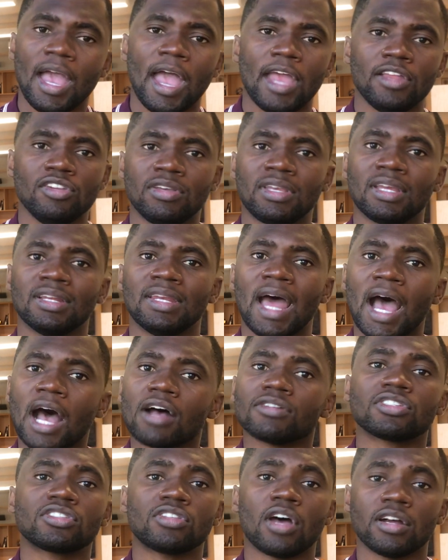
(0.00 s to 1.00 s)
And you can now
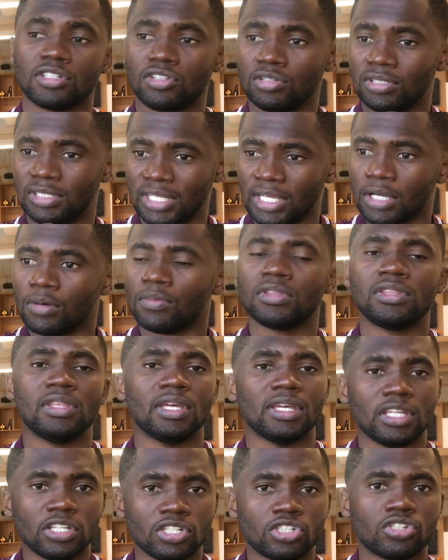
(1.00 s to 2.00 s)
start to deal with the
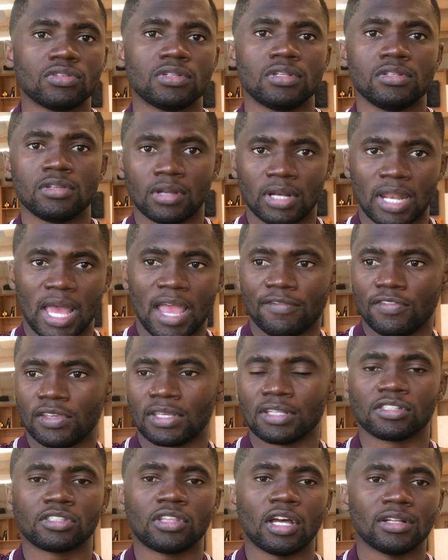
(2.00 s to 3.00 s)
issues in your life. You can
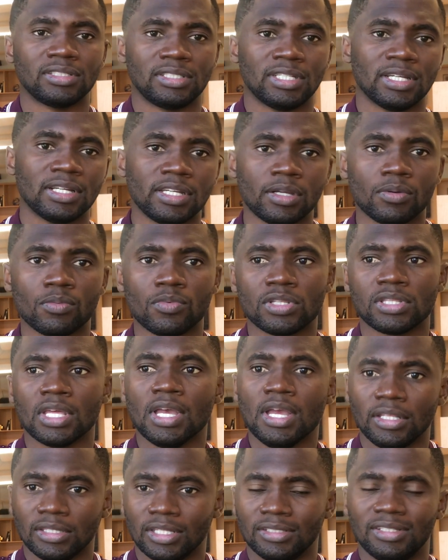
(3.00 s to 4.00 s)
start dealing with
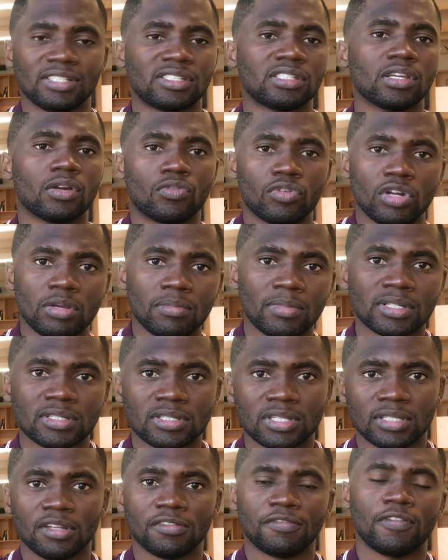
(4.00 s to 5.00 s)
the disagreements
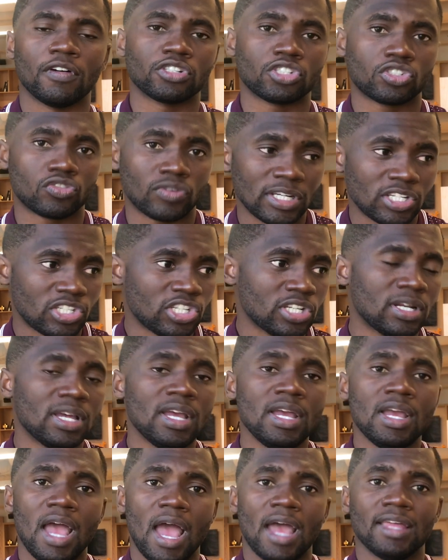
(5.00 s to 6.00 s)
and the frustration
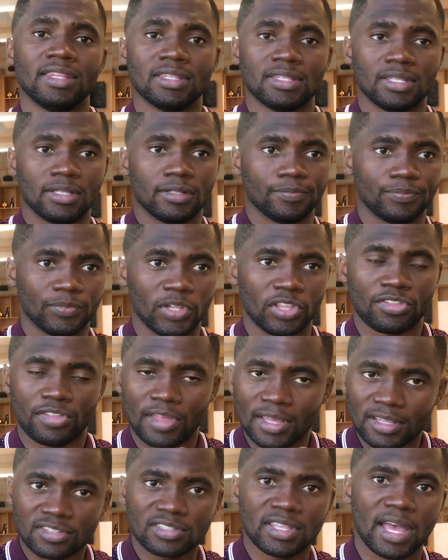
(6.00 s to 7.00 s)
and the
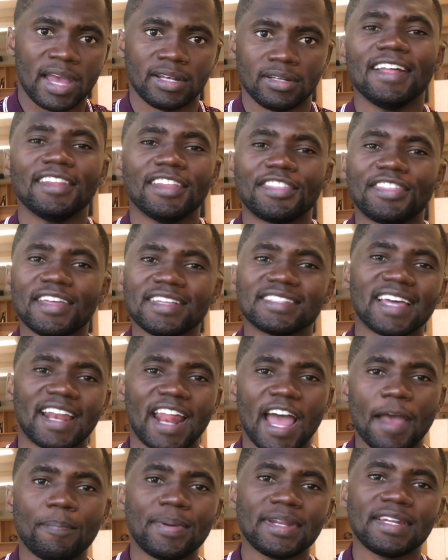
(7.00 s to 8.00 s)
things that
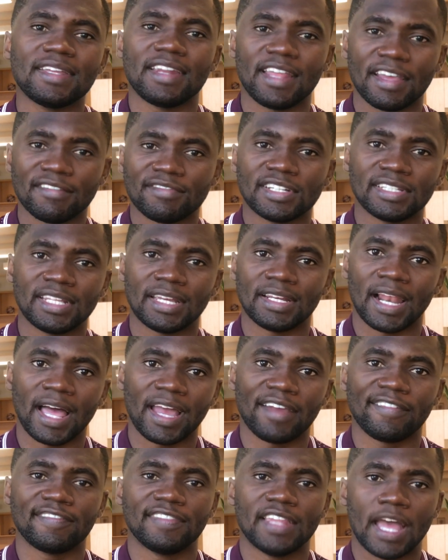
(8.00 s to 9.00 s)
happen in everyday
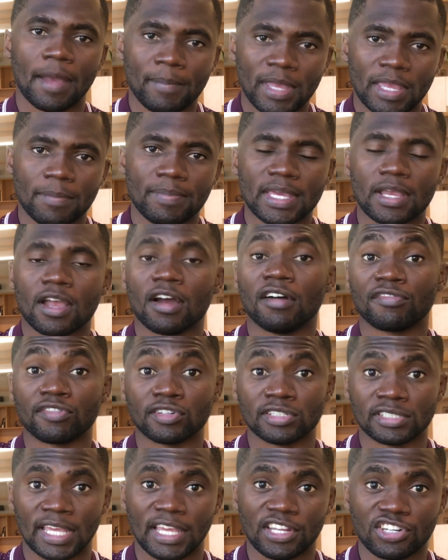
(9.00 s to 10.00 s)
life that may be
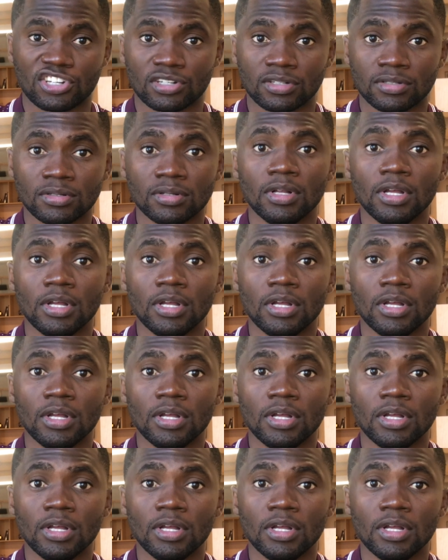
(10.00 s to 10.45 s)
confrontational.